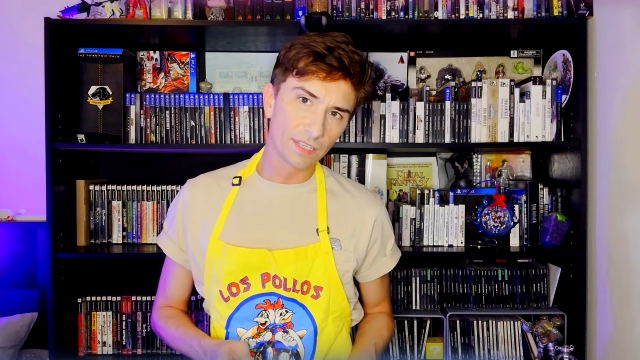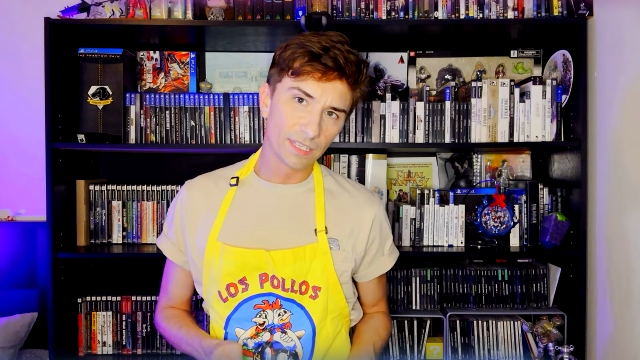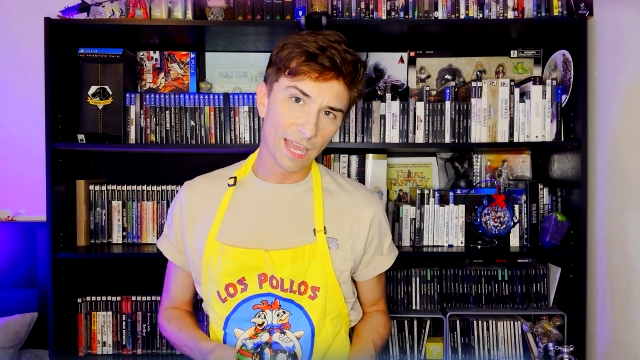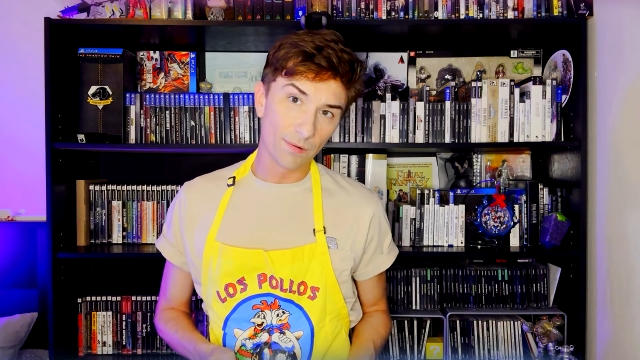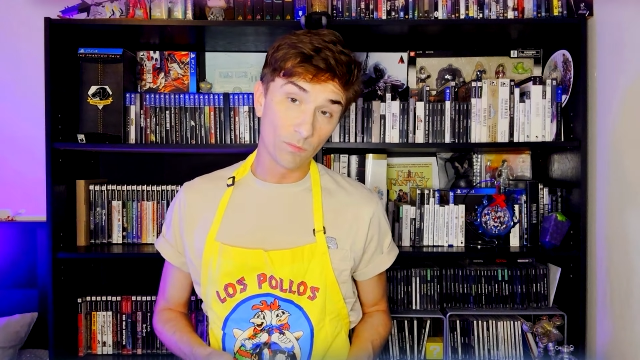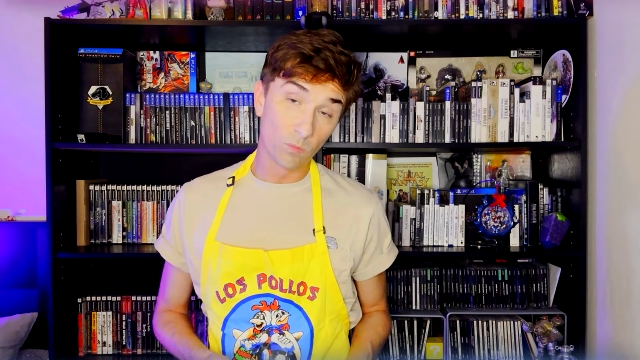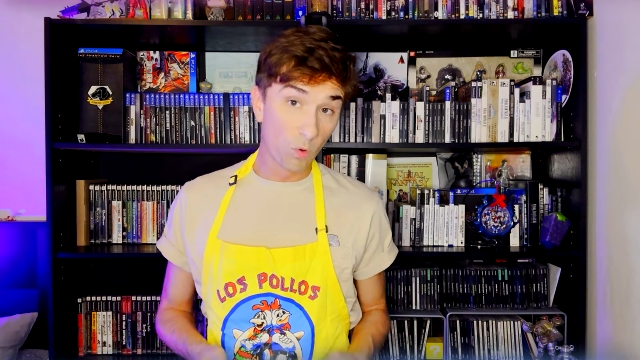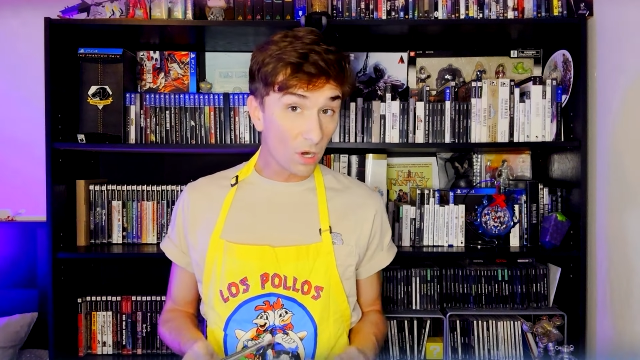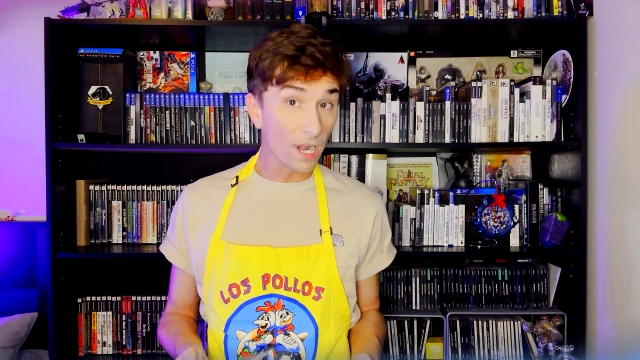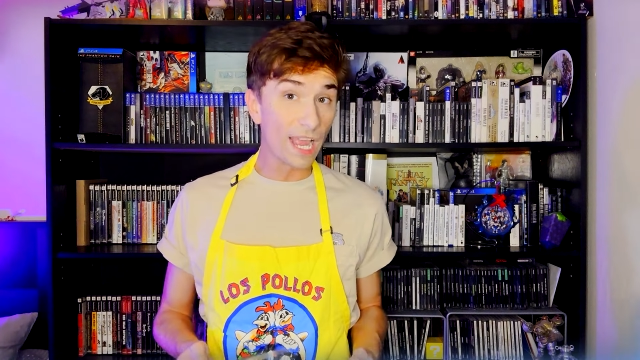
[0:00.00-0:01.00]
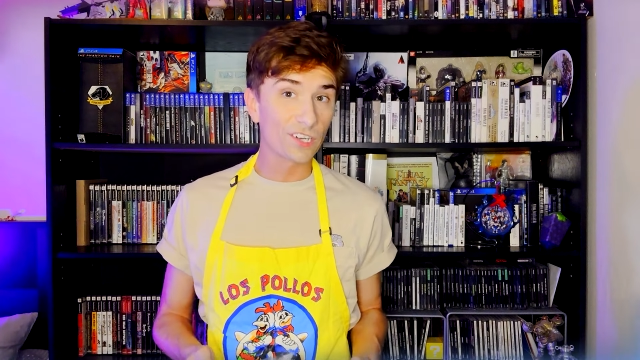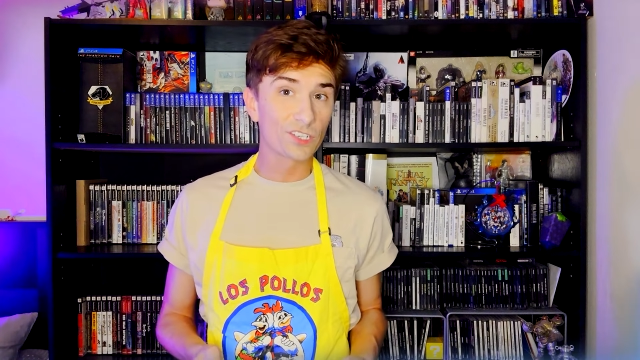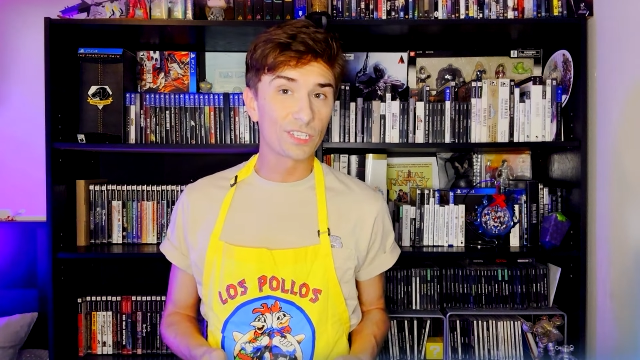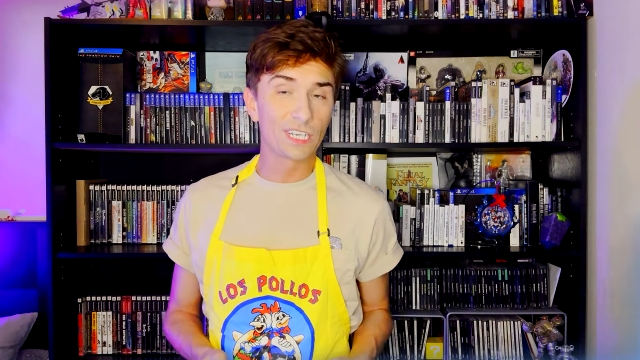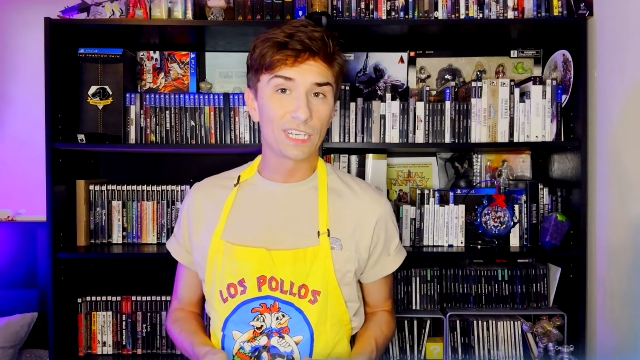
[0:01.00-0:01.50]
that were
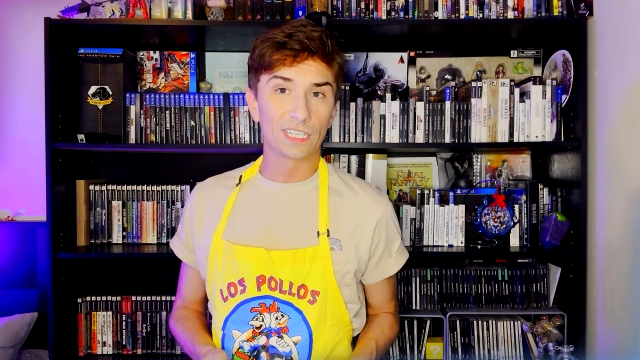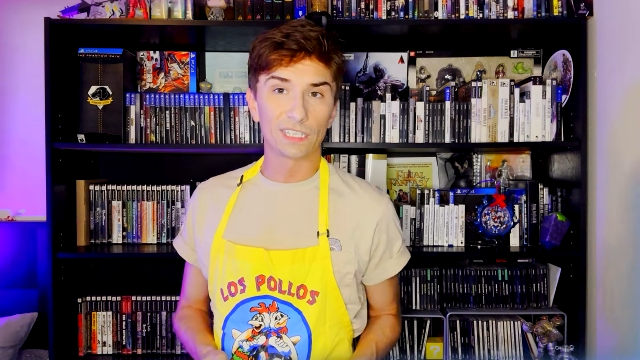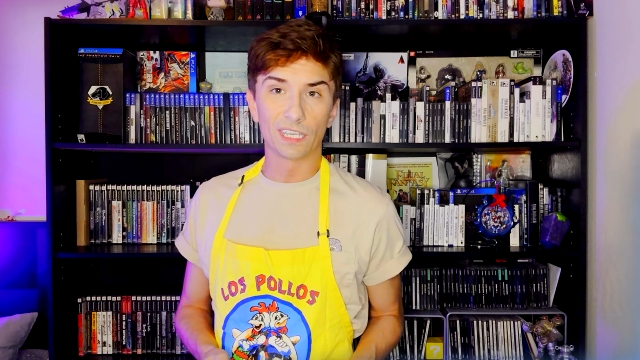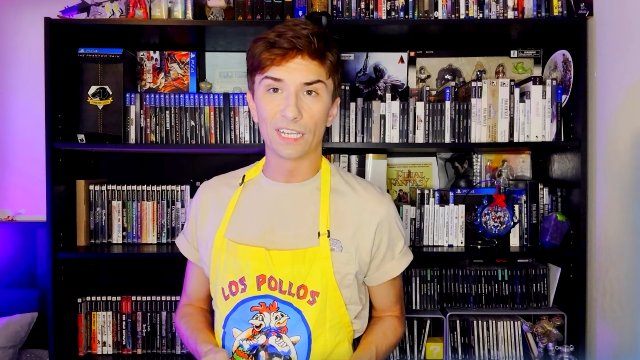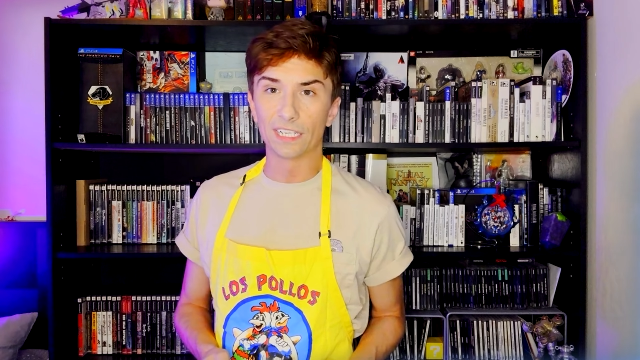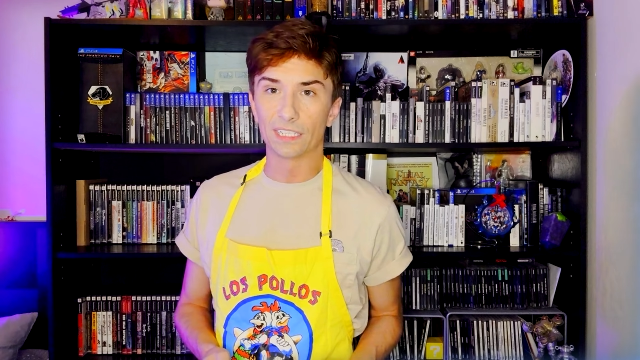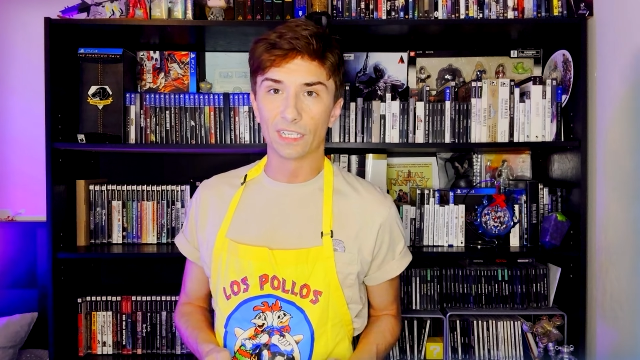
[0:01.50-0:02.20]
actually like.